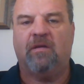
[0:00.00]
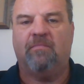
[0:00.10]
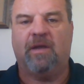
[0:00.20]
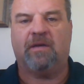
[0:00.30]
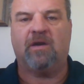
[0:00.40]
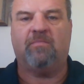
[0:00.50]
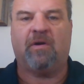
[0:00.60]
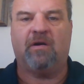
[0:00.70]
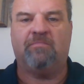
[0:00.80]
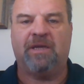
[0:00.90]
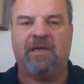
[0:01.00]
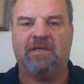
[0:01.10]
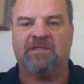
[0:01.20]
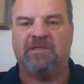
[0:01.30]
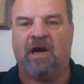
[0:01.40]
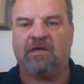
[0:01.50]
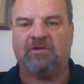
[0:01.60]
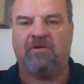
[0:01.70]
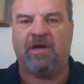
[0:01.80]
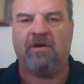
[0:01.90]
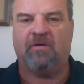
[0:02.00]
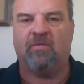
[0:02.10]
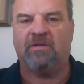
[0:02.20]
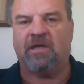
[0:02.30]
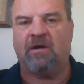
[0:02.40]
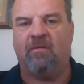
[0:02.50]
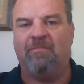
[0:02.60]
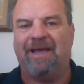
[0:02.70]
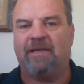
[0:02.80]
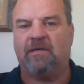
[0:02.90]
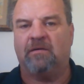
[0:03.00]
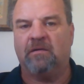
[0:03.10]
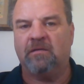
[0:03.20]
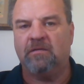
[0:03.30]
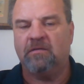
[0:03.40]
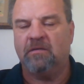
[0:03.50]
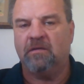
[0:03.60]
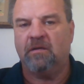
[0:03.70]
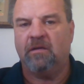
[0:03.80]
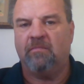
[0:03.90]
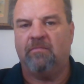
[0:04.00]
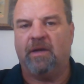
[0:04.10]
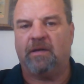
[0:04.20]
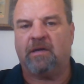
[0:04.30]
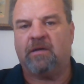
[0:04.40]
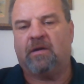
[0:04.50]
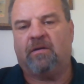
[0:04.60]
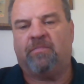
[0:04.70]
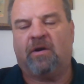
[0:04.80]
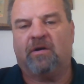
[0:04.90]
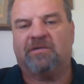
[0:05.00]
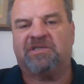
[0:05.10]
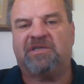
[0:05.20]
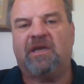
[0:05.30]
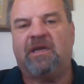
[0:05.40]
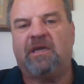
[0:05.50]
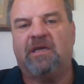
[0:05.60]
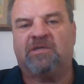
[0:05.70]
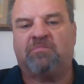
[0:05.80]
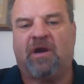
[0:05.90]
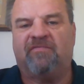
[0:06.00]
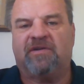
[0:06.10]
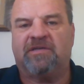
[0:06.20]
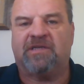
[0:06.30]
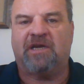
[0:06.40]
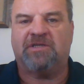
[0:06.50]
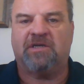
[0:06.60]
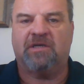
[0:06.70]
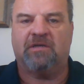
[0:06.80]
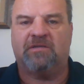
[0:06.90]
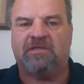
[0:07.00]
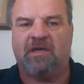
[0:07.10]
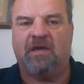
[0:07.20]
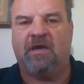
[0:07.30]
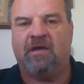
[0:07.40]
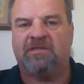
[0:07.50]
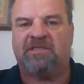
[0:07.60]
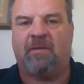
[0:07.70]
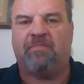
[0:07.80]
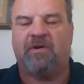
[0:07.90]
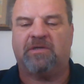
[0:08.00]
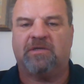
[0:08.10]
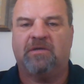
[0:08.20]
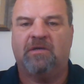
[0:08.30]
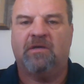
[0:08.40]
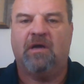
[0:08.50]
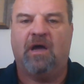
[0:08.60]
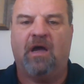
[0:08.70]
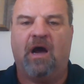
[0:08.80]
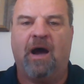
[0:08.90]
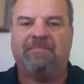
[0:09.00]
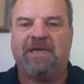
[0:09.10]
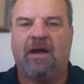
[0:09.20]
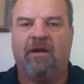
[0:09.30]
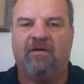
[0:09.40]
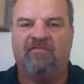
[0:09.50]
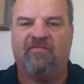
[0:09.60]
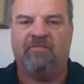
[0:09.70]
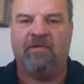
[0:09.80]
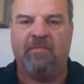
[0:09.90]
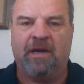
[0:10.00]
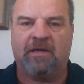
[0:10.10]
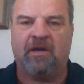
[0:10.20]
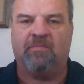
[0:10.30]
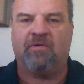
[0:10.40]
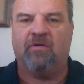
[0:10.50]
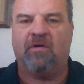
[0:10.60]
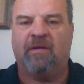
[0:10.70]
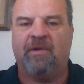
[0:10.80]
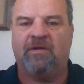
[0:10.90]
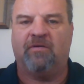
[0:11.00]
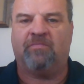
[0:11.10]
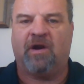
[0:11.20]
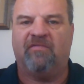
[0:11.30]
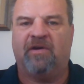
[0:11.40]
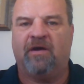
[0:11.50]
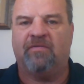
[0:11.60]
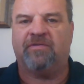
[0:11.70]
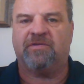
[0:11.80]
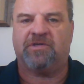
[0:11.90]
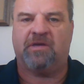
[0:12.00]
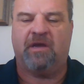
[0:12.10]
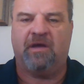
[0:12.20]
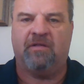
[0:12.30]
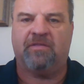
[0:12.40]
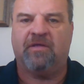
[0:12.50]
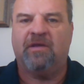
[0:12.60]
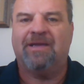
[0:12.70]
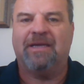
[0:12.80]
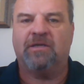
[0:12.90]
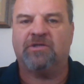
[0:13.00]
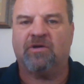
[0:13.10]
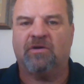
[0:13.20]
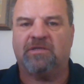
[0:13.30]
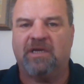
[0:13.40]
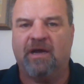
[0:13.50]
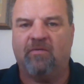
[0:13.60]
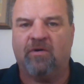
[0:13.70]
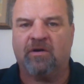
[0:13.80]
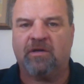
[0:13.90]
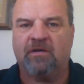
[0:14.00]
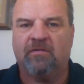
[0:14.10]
Medicare Part B is doctoring, or what they call medical. Medicare Part C is privatization. It's a separate opt-out of the Medicare program into a private health insurance network